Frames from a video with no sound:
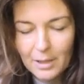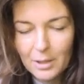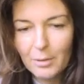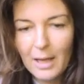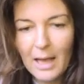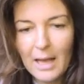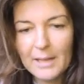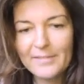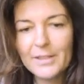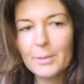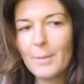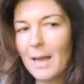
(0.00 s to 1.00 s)
You will have
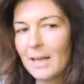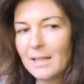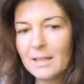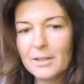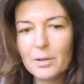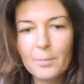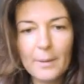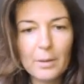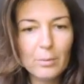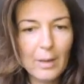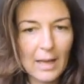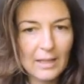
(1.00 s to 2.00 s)
some super
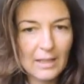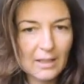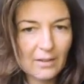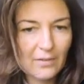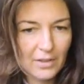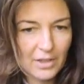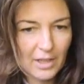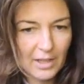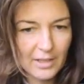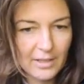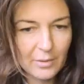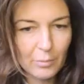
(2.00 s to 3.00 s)
cool editing
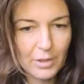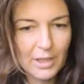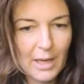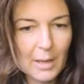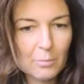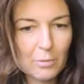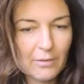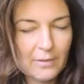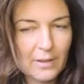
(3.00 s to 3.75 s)
features which come with